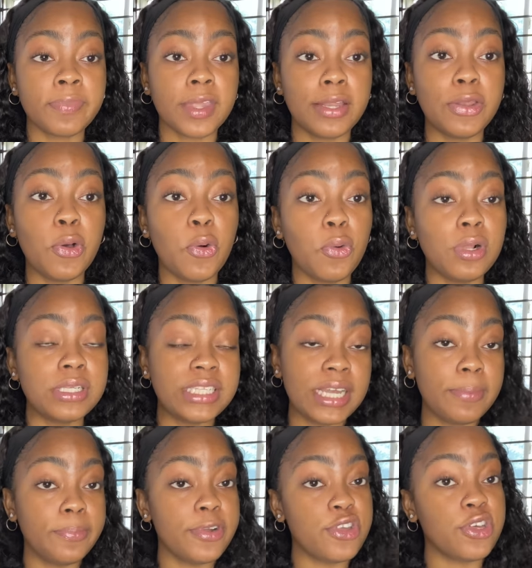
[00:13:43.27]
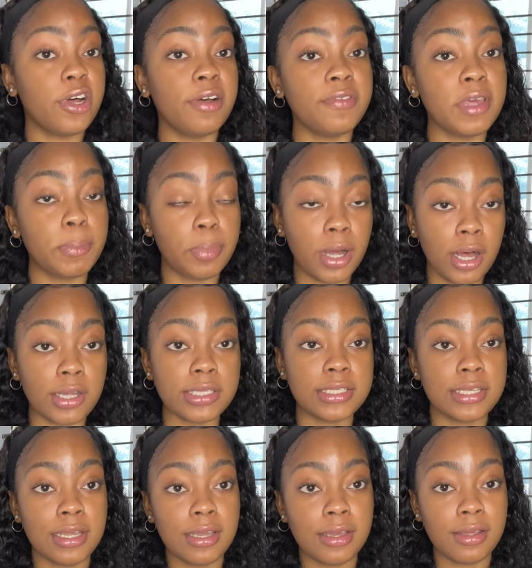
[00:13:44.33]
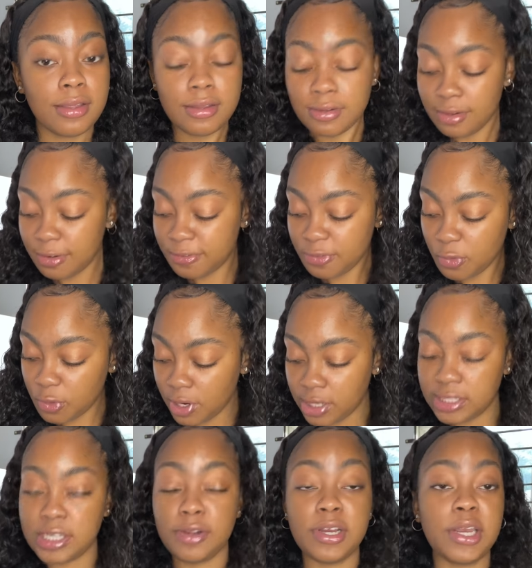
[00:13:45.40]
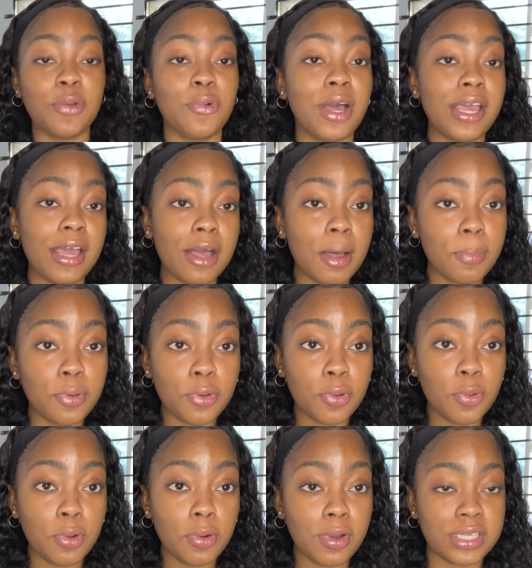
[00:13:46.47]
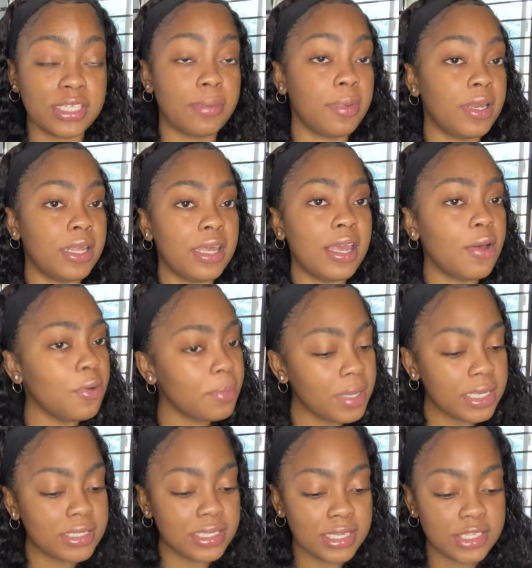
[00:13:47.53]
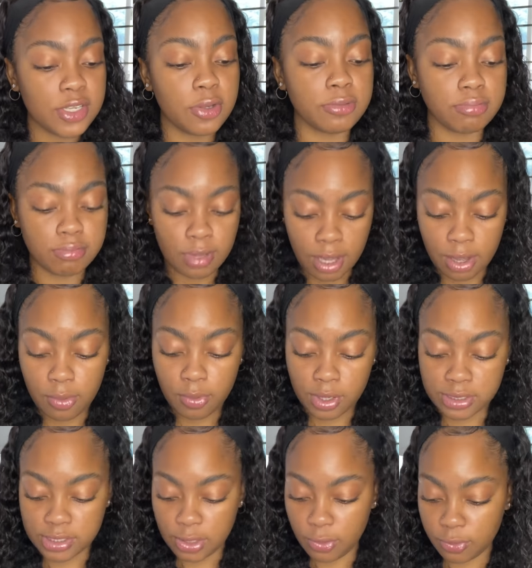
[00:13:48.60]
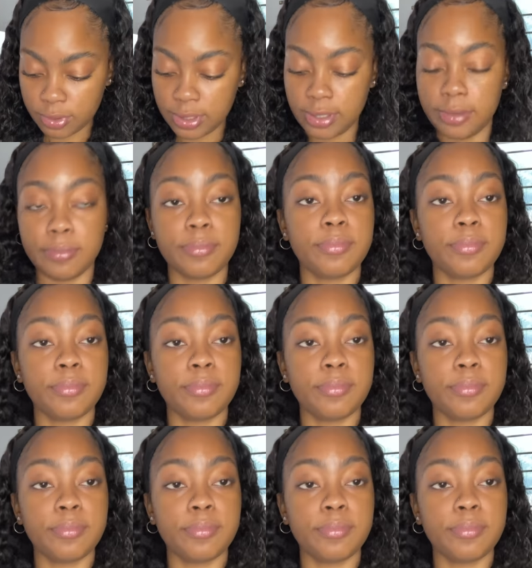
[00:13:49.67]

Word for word: the whole temperature of your pot the food authority, why you gonna put cold water on it? You know what So hot water only.